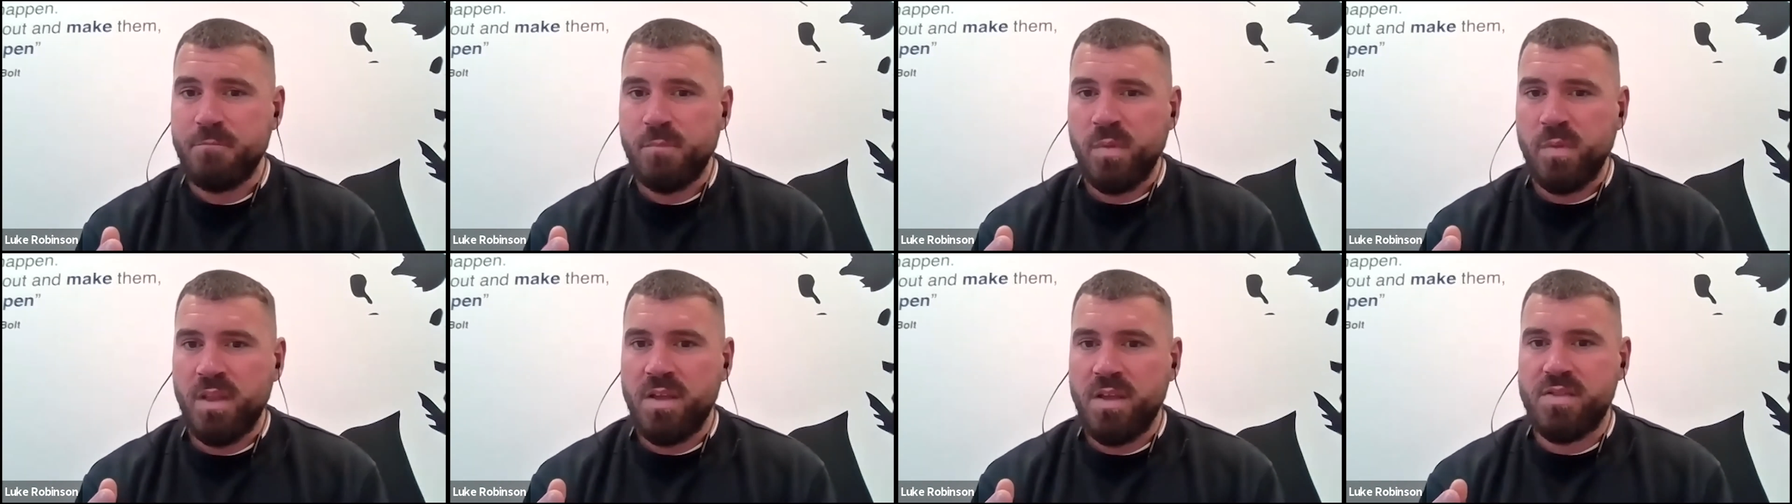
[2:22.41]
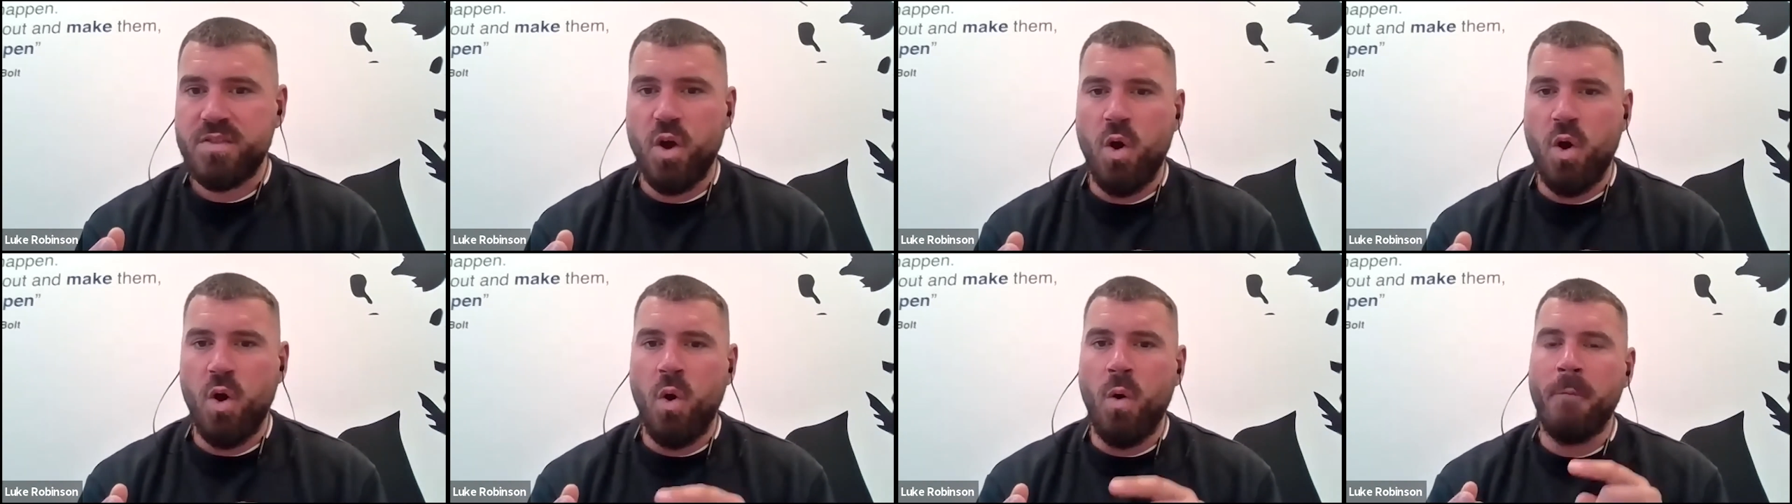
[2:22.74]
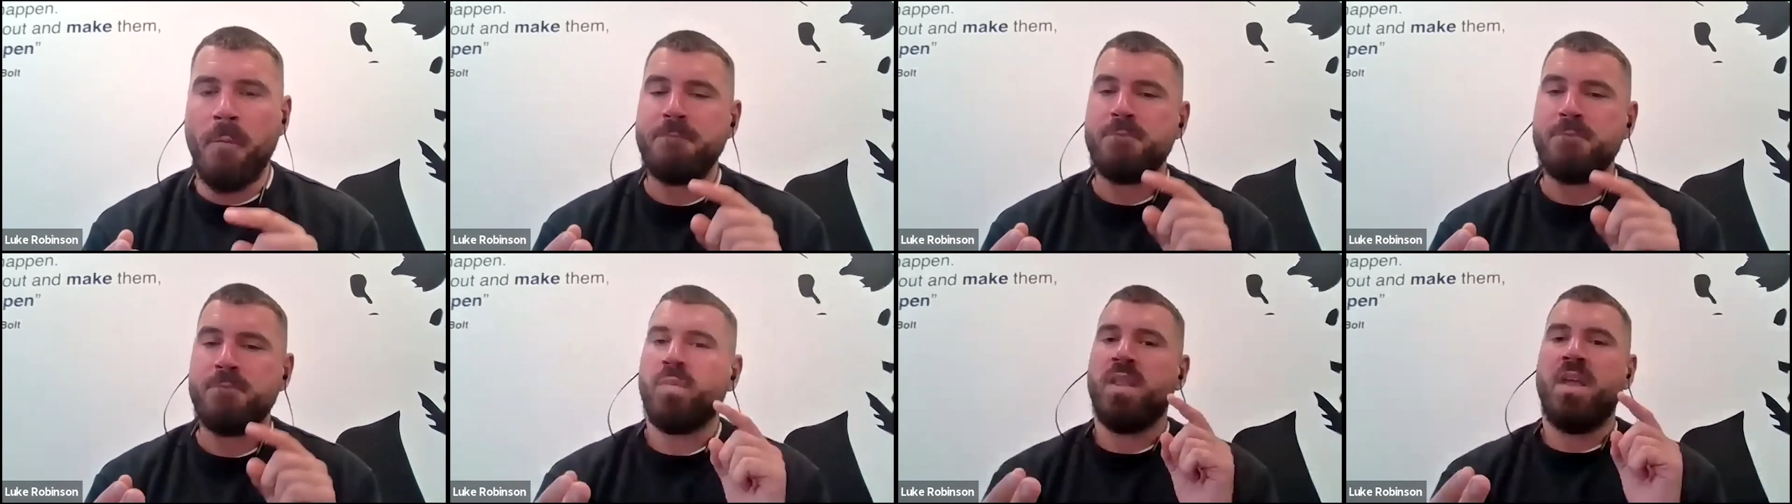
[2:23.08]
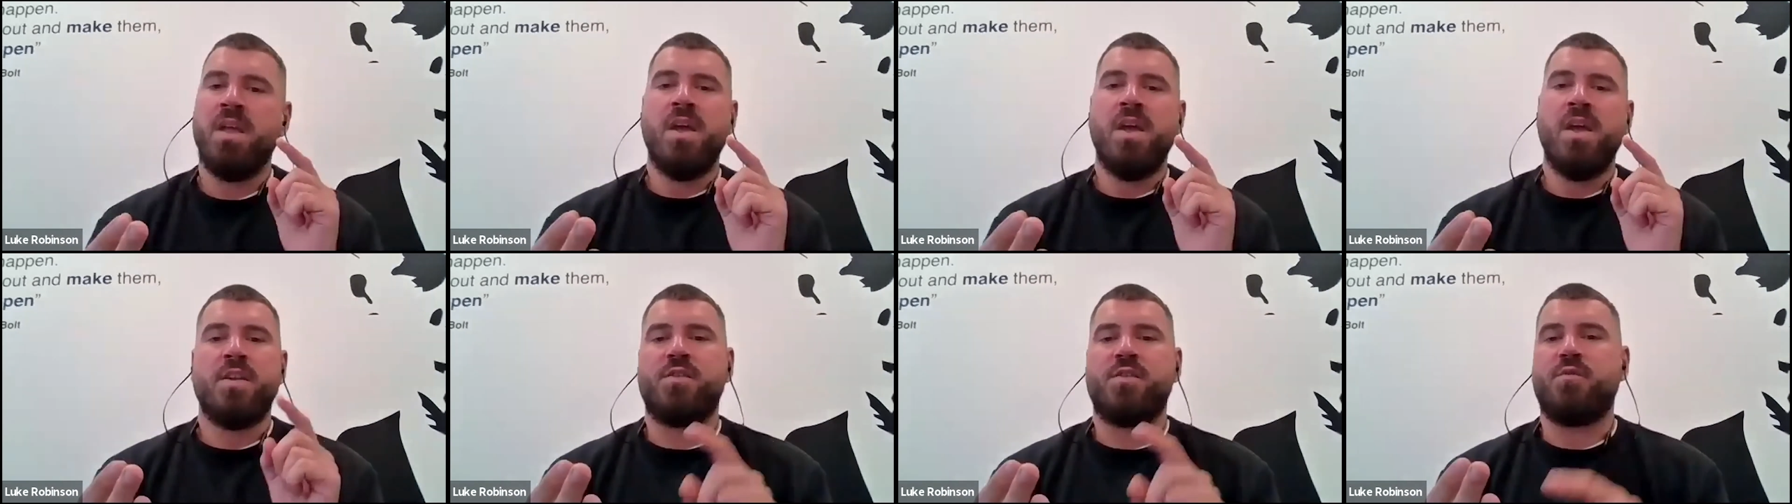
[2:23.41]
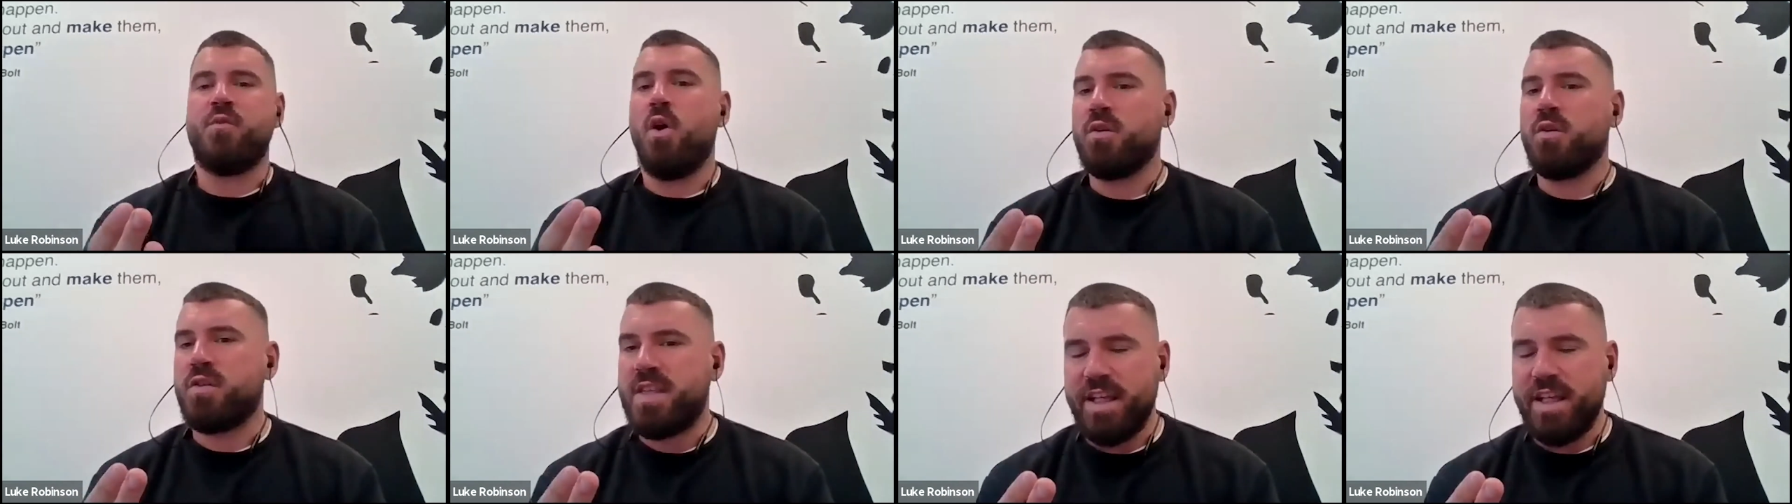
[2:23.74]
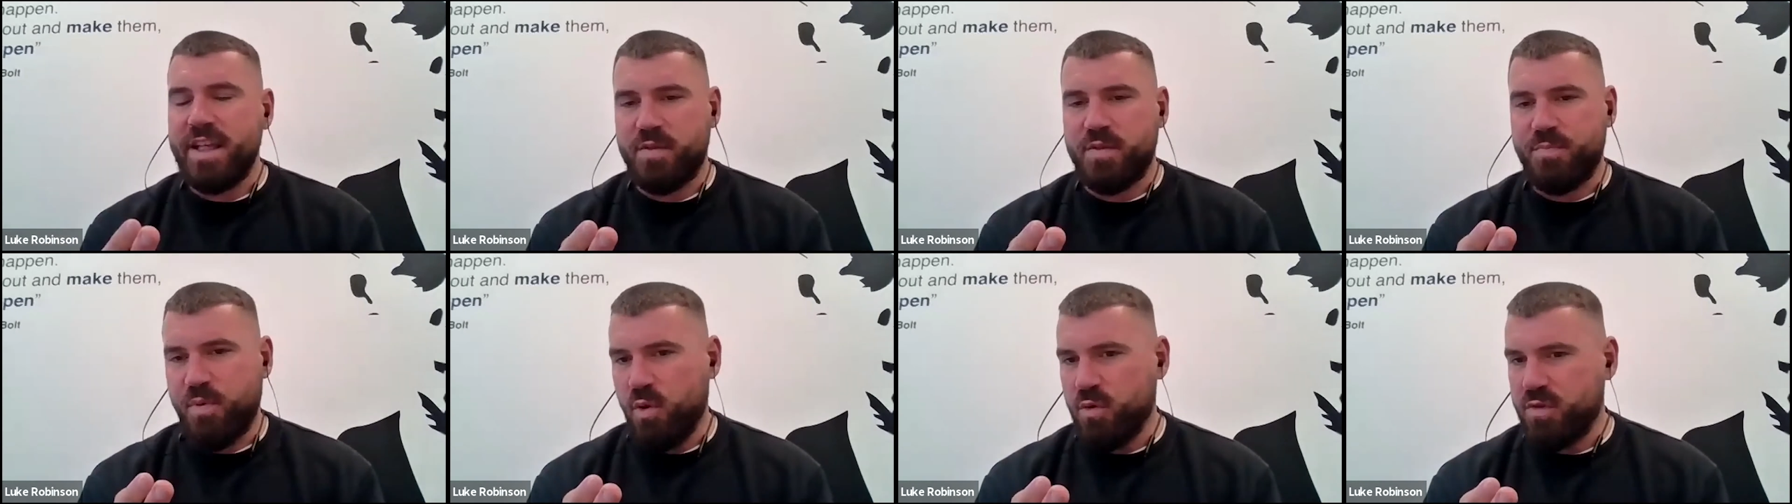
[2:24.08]
So strong
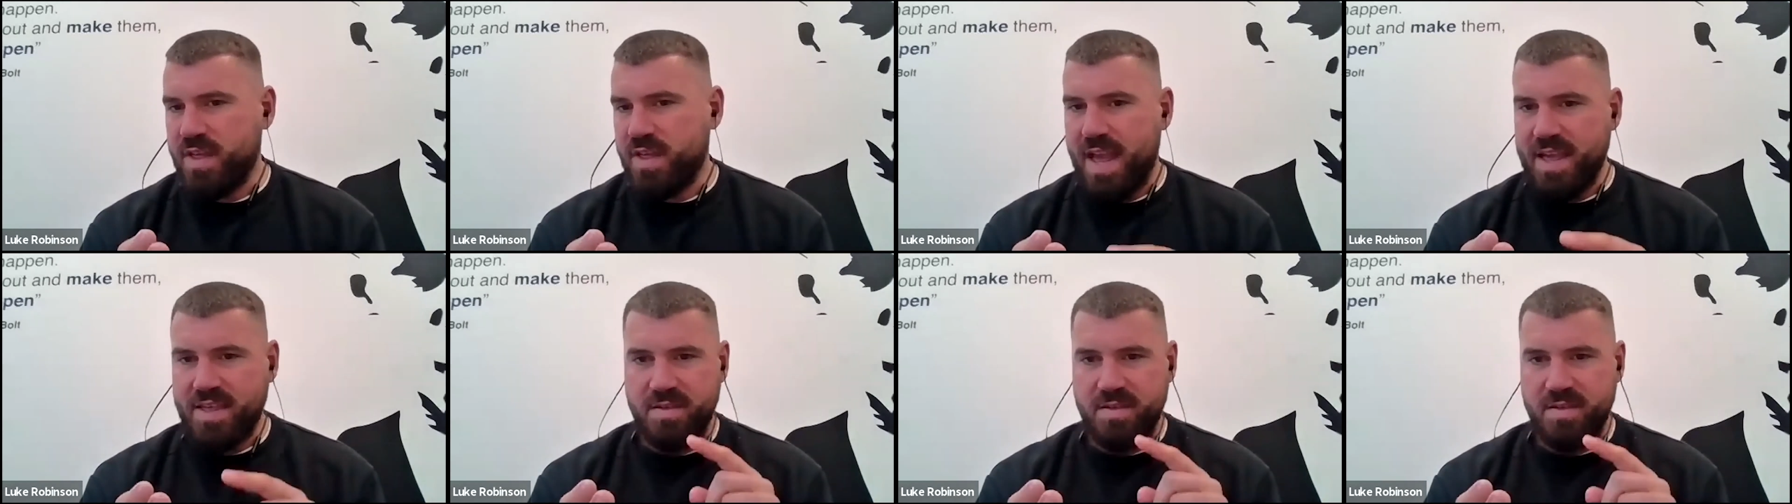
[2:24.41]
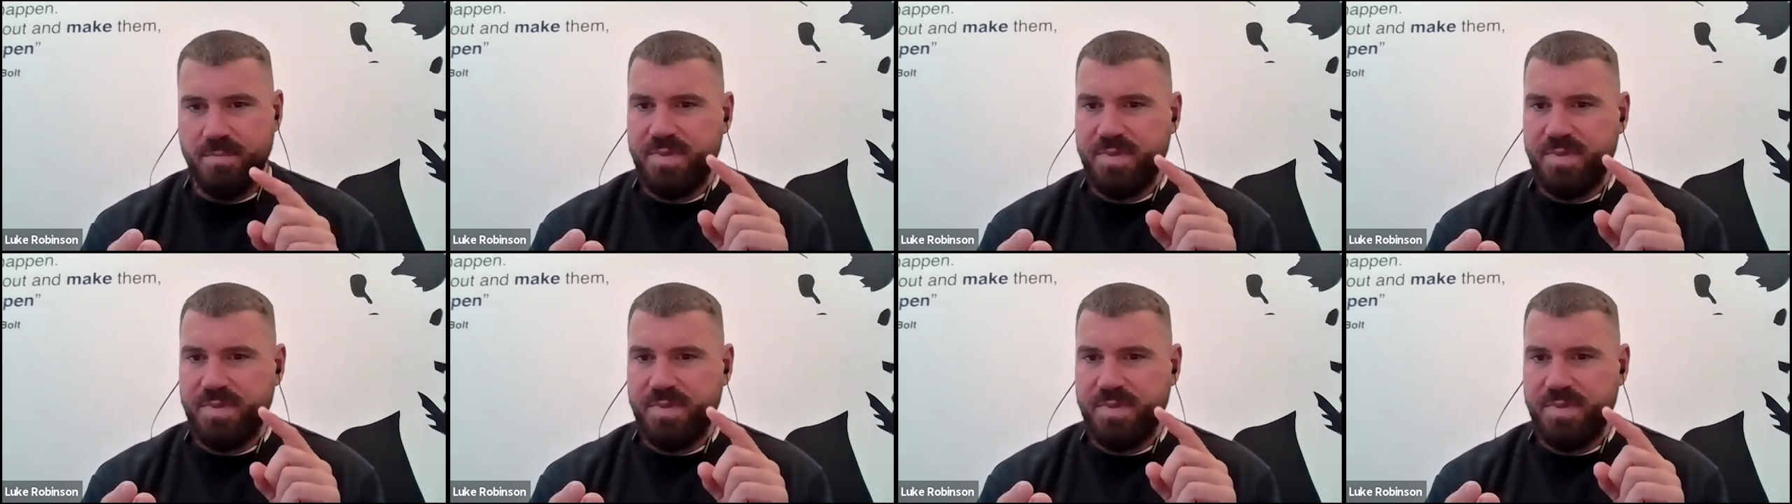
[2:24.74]
sales process,